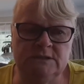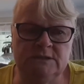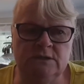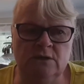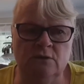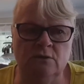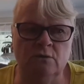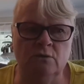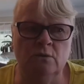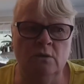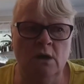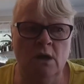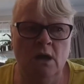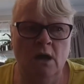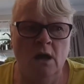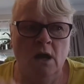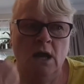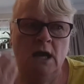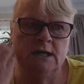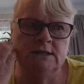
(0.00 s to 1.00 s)
So
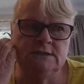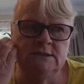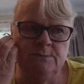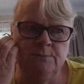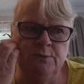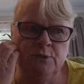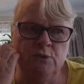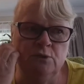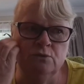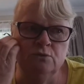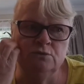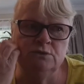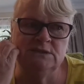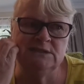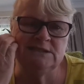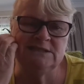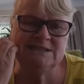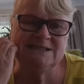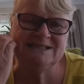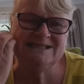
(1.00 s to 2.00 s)
I
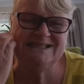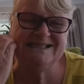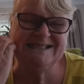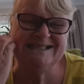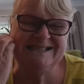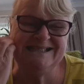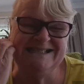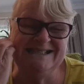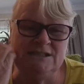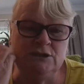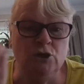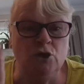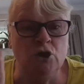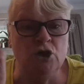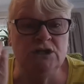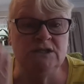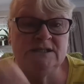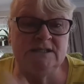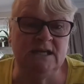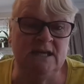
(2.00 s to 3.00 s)
suppose you
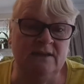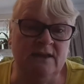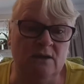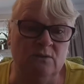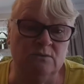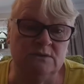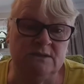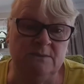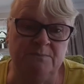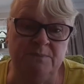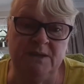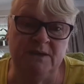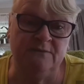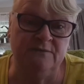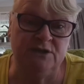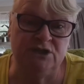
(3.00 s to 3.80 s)
could say that was a bit